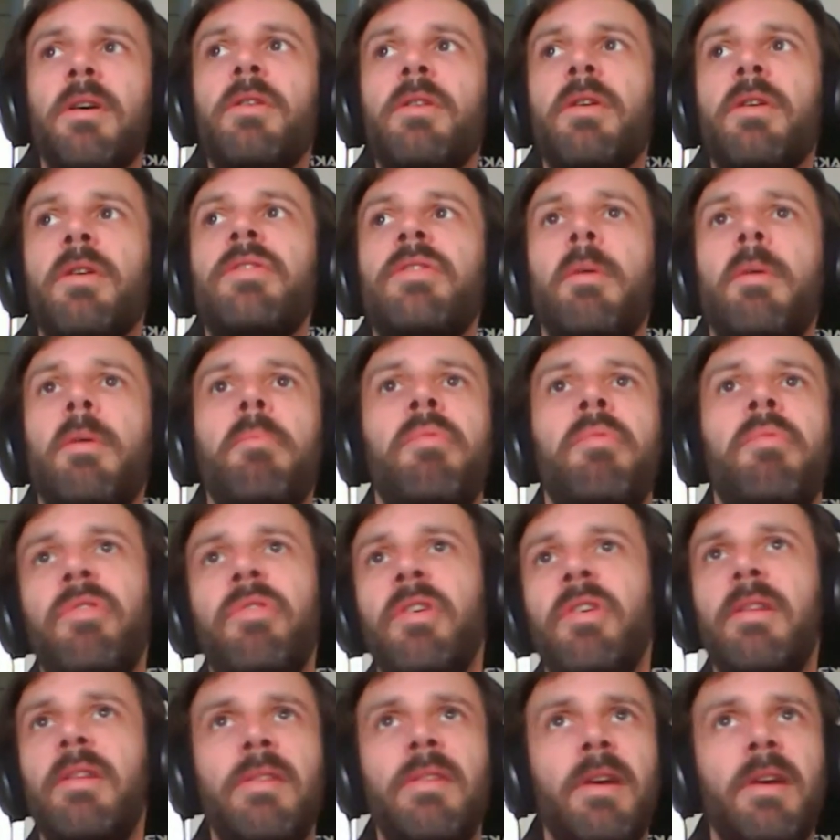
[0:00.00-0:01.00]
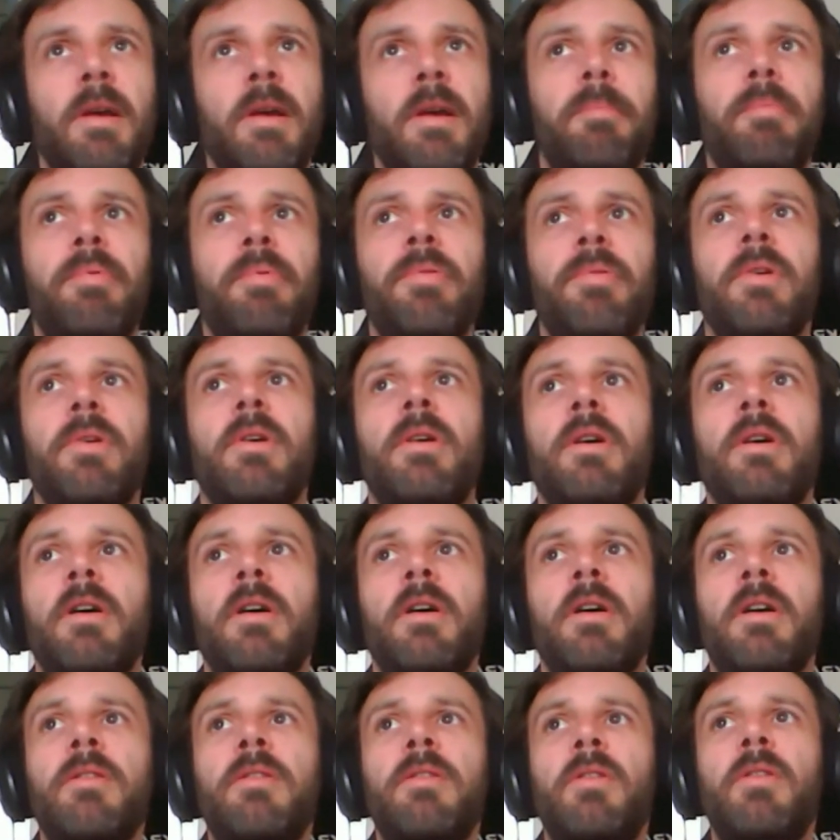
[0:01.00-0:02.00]
Custom field type
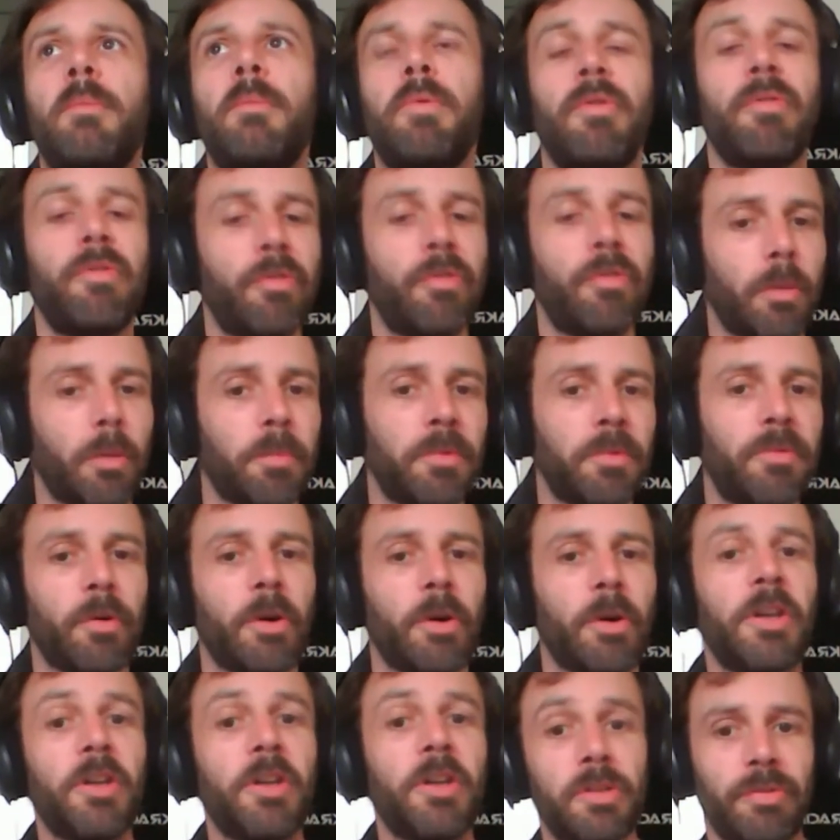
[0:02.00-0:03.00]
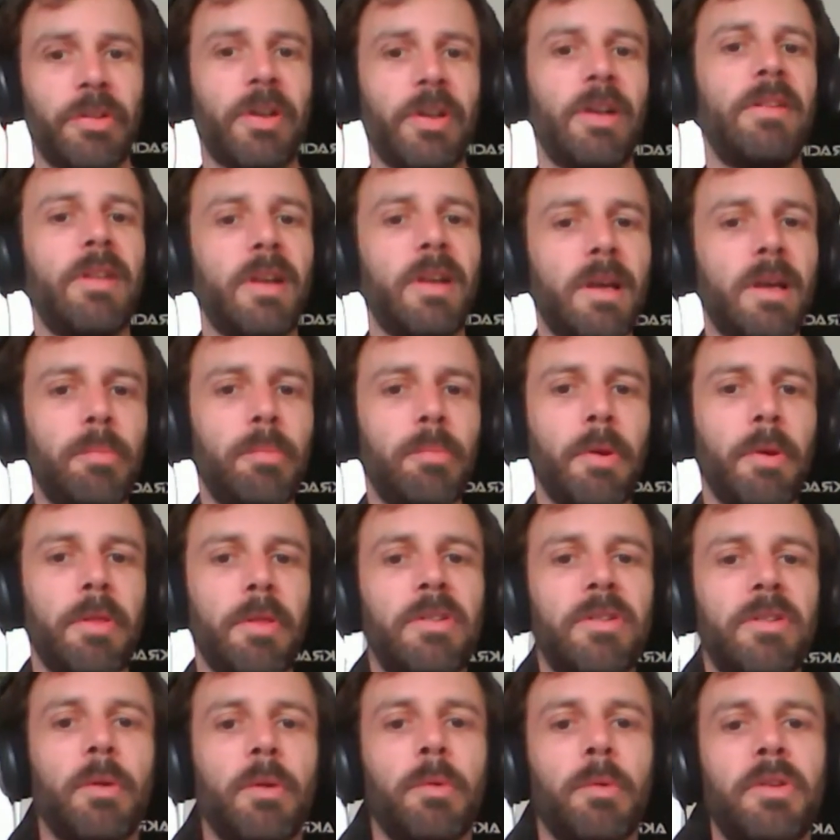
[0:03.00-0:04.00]
in terms of forms for each field type
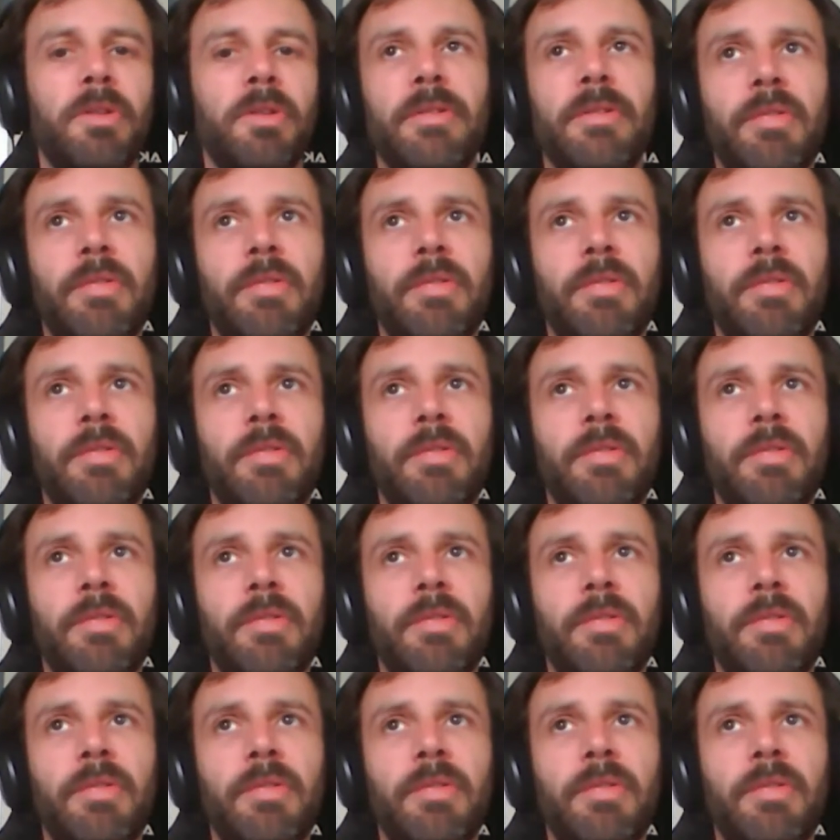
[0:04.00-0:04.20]
with its own